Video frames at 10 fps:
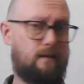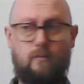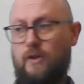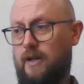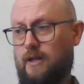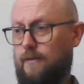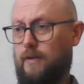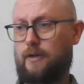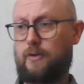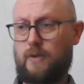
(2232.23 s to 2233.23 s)
we think
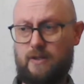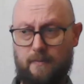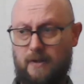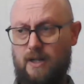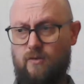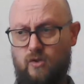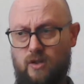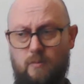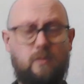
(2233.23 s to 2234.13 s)
they're doing something interesting,